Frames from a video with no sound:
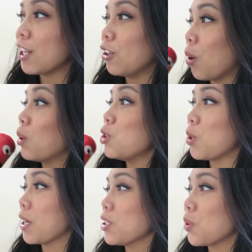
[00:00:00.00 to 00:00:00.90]
like a local
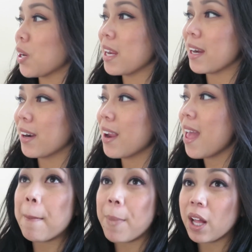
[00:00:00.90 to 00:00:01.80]
drugstore here.
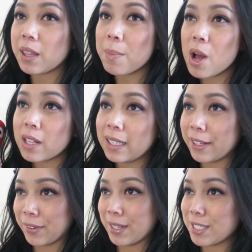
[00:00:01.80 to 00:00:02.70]
I bought them on
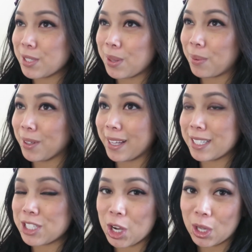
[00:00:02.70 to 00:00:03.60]
clearance so they were
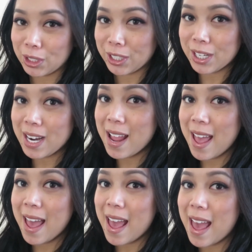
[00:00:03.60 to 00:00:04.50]
like a dollar
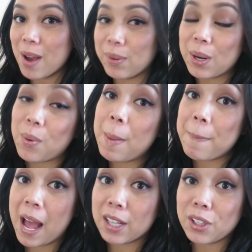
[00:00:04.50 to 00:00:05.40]
and when I
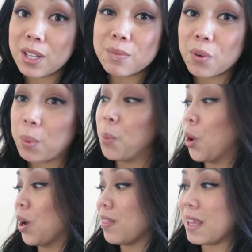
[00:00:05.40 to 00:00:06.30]
went back looking for
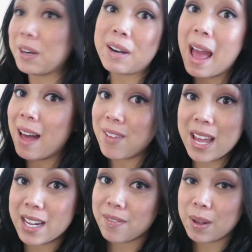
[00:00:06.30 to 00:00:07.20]
more, they didn't have
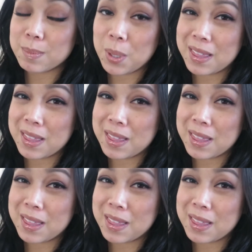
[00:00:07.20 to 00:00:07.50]
any of them.